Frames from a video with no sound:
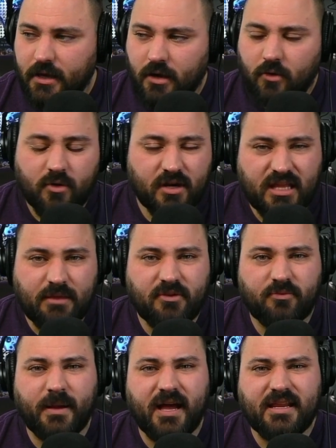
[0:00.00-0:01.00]
We're going to keep
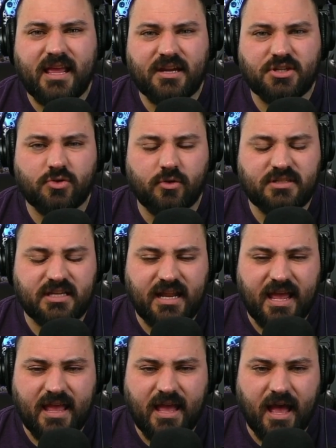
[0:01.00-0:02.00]
this podcast short
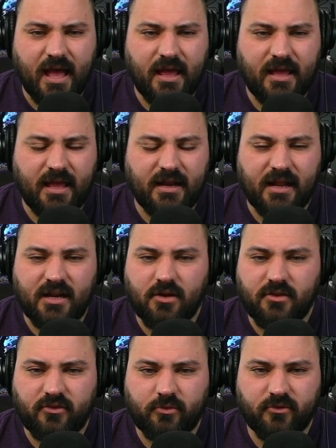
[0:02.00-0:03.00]
today. I, and I know
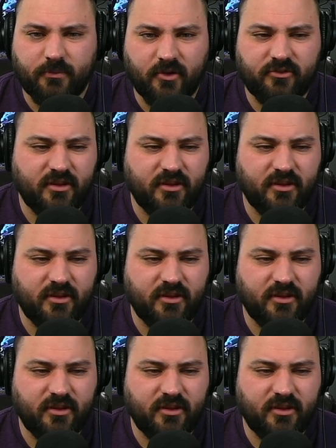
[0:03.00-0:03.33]
this was mostly